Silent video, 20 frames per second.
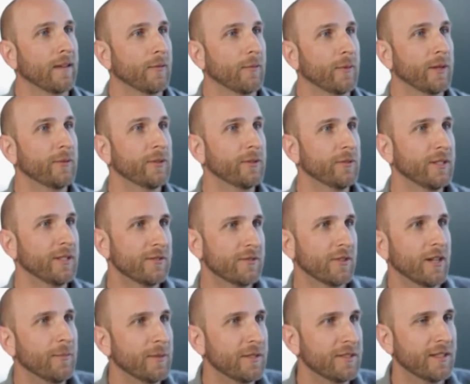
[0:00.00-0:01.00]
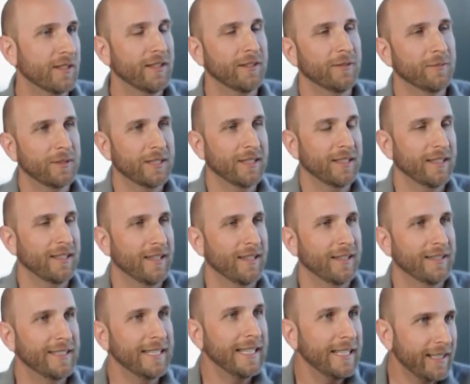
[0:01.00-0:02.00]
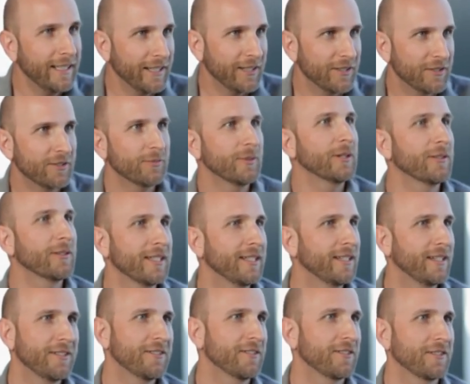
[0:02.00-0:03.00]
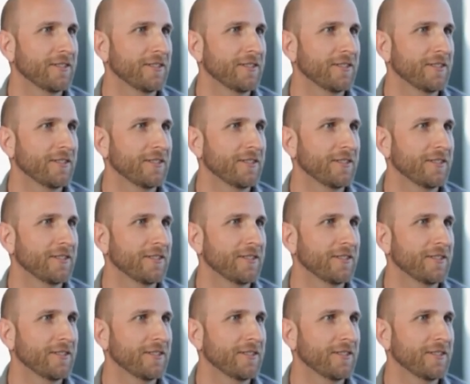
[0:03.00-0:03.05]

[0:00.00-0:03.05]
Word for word: we were doing dramas to help uh, teenagers. We were teenagers